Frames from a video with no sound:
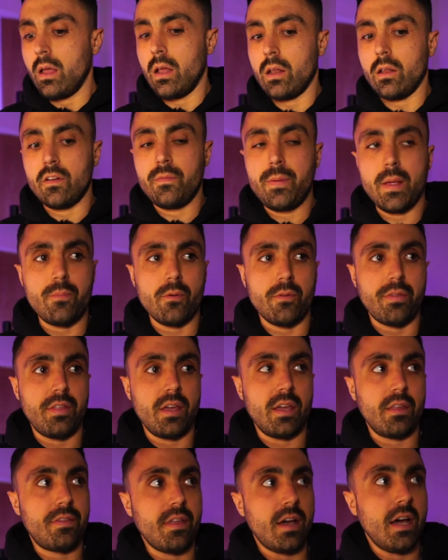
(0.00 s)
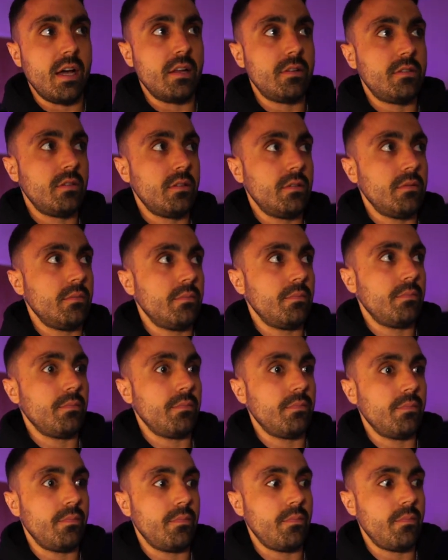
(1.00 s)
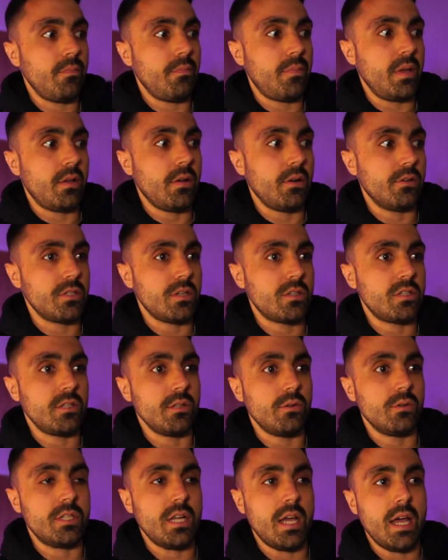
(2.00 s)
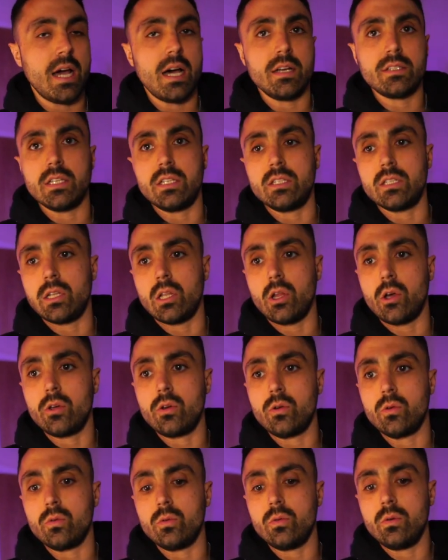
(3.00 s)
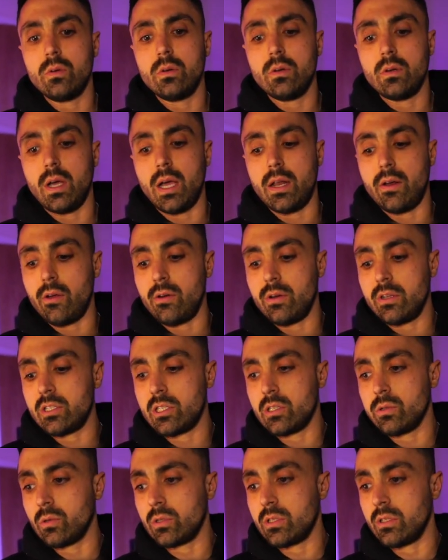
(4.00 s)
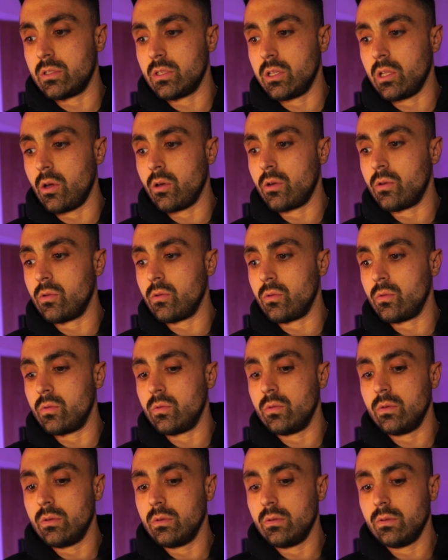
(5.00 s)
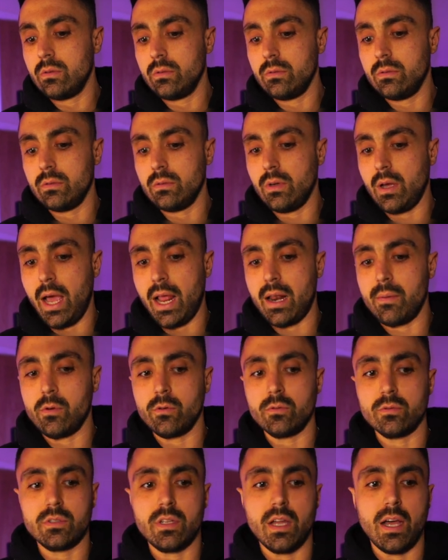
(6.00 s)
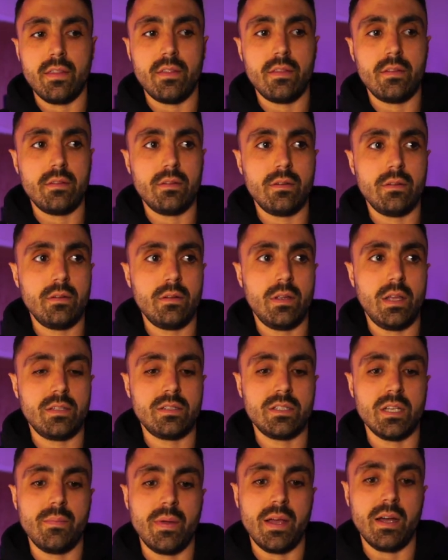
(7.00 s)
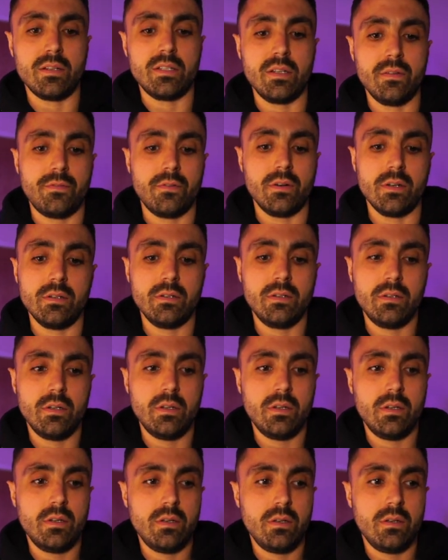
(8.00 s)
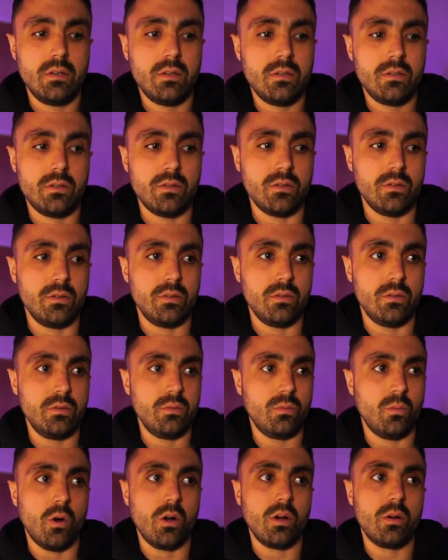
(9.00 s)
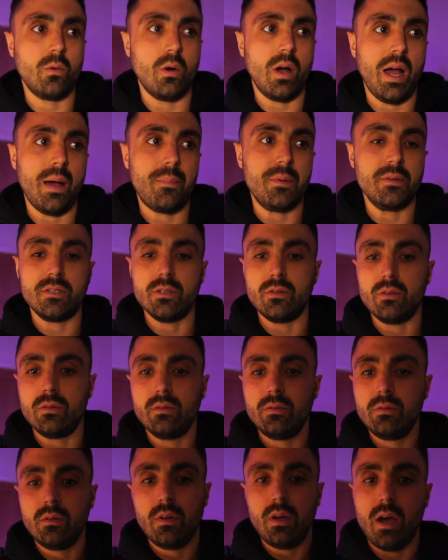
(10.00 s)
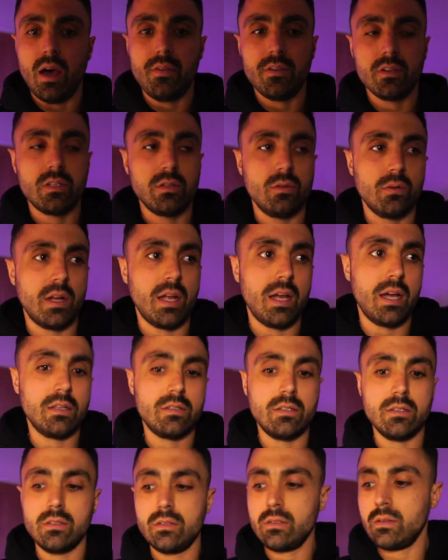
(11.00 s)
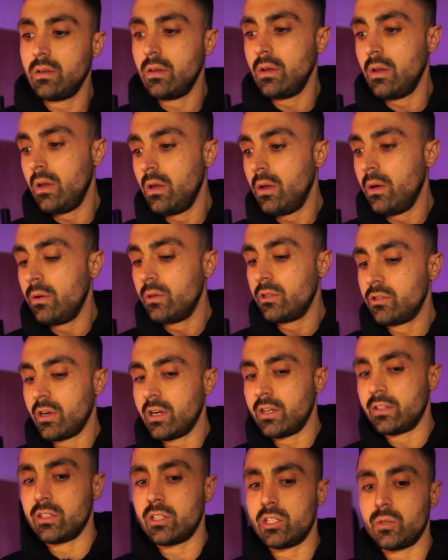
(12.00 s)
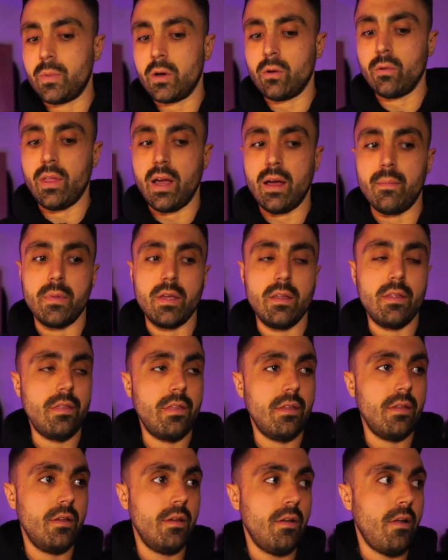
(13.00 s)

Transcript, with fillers: a lot of people think that because a slaughterhouse is local and only slaughters local animals, that it's somehow different to what what happens in other slaughterhouses. Just trying to dispel that myth.